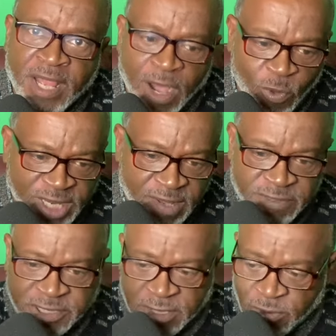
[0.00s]
I want to give
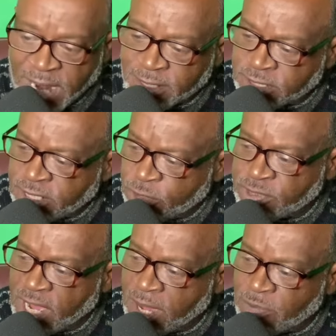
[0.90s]
a salute out to
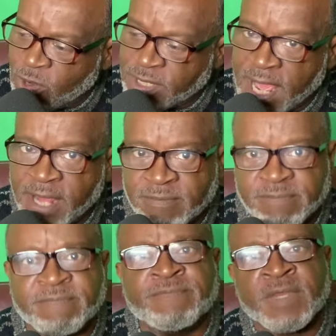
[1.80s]
UW on that.
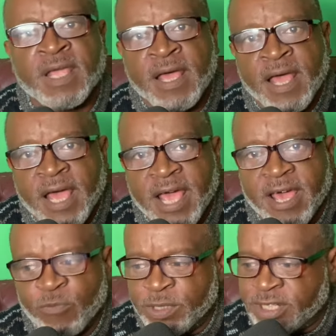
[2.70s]

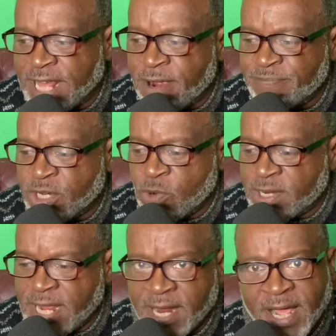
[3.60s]
And with them
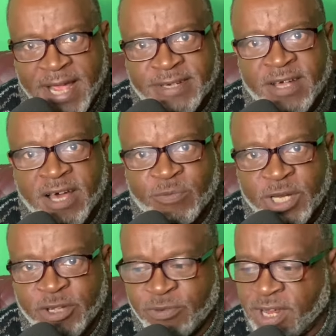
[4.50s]
doing that, I ain't done
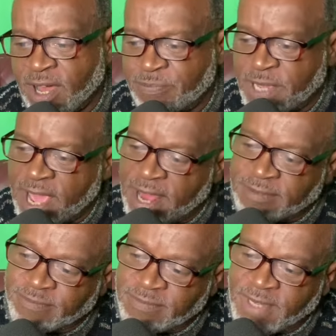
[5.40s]
with UW yet.
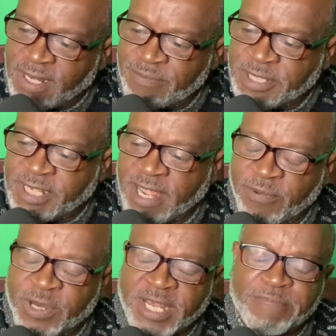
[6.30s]
And let me tell you
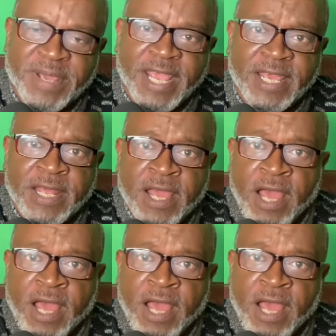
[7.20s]
what I mean.